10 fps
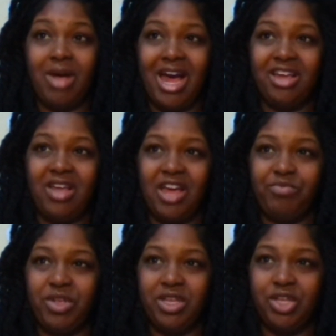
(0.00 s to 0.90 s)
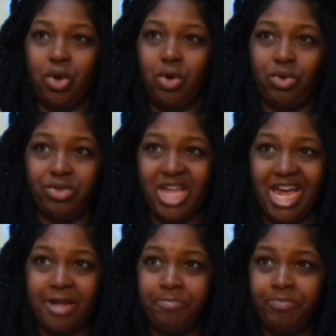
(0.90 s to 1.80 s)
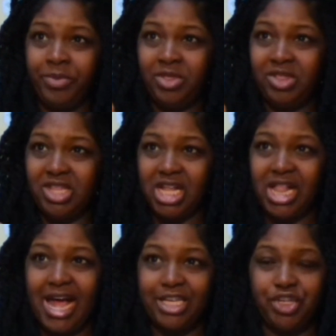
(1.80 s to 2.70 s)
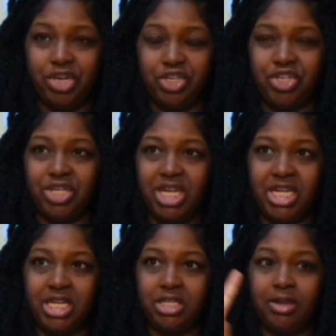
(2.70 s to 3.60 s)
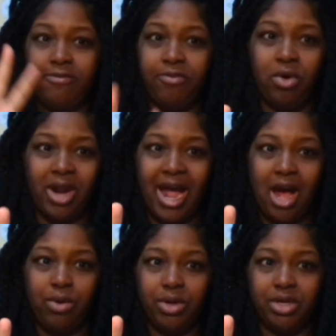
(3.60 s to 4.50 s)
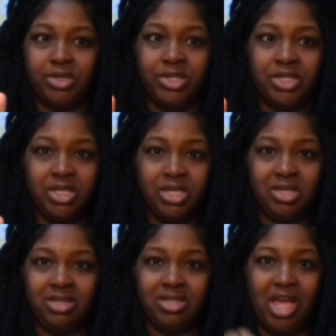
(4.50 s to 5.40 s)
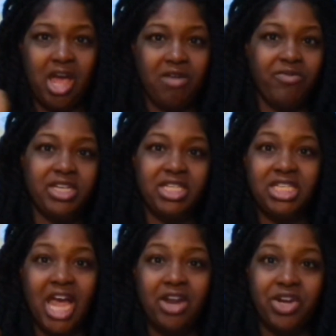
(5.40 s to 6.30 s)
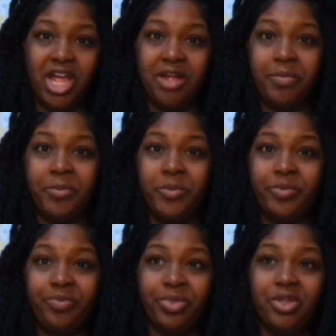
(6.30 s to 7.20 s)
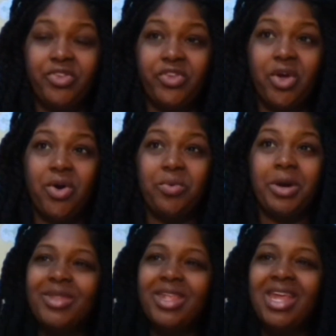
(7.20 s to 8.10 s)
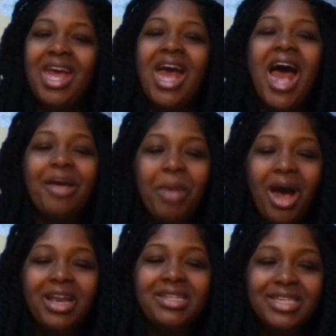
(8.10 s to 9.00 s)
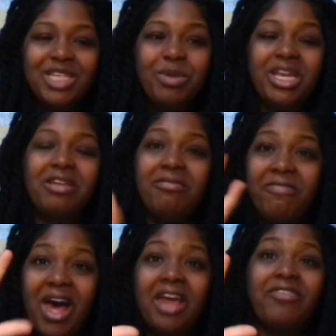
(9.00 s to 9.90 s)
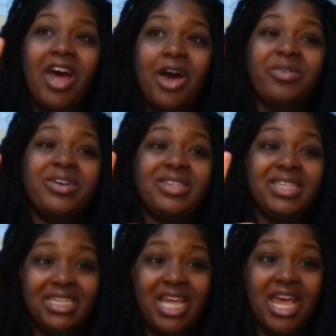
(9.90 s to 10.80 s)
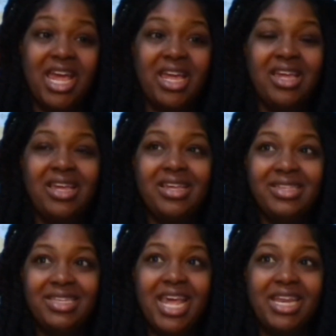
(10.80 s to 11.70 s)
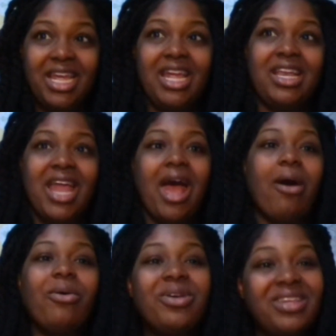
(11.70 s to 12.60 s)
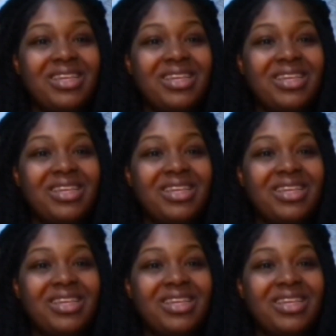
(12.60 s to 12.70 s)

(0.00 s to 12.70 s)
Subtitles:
I've been told that the class structure is 4 hours every Saturday. So I'm honestly spending 5 hours a day studying now.